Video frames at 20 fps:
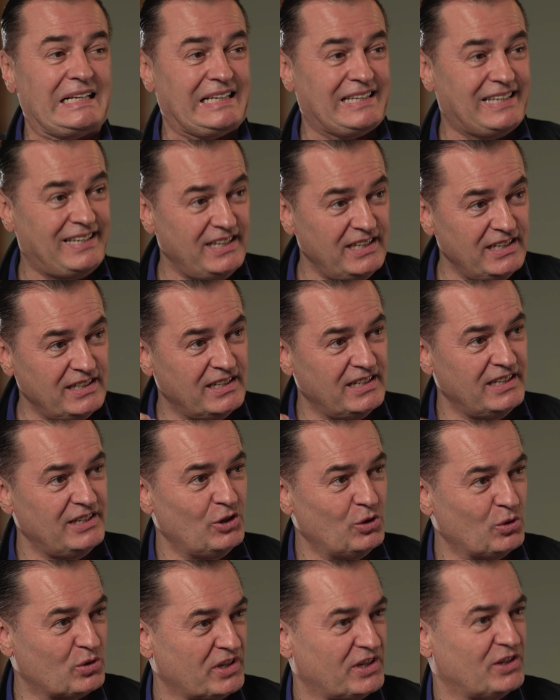keenly
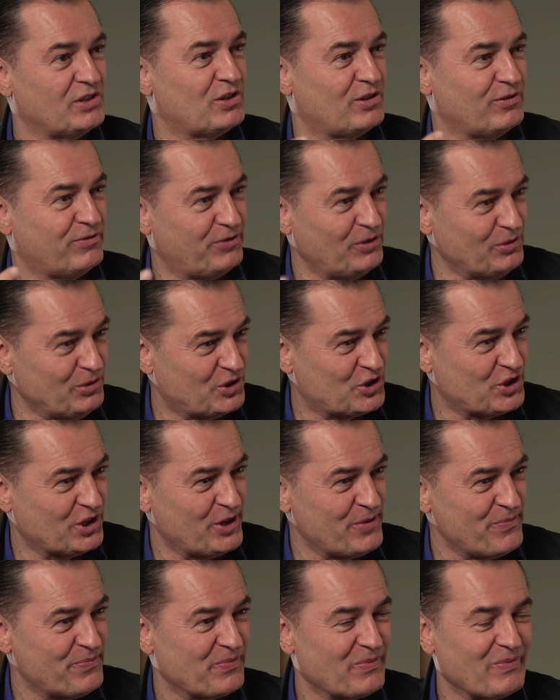looking into the
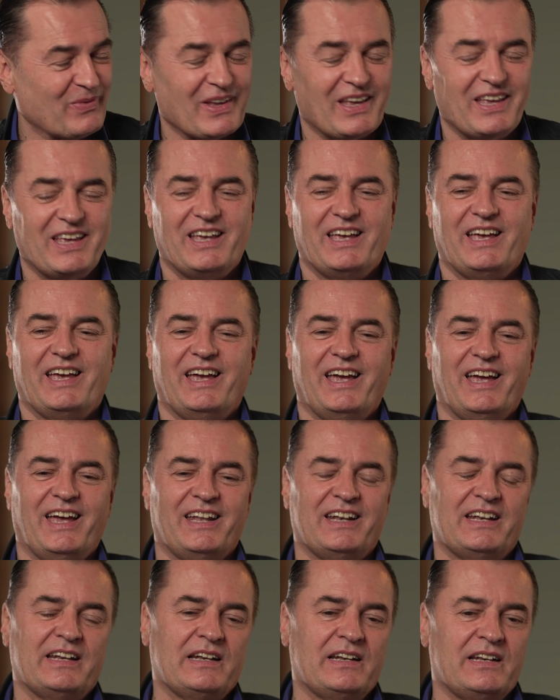future
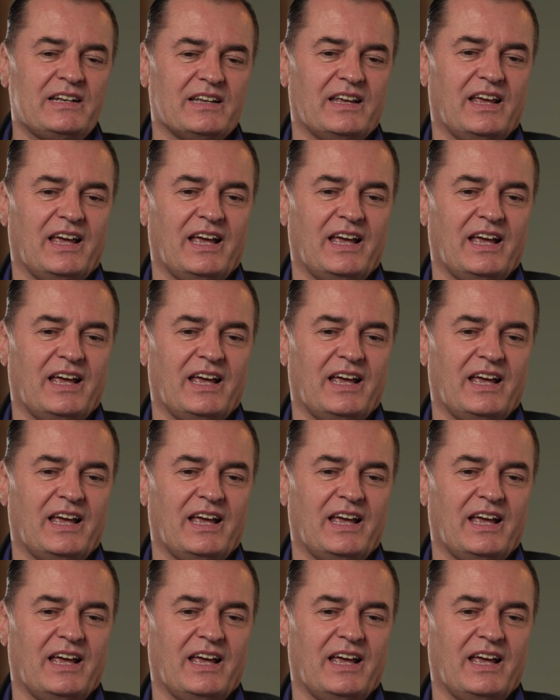and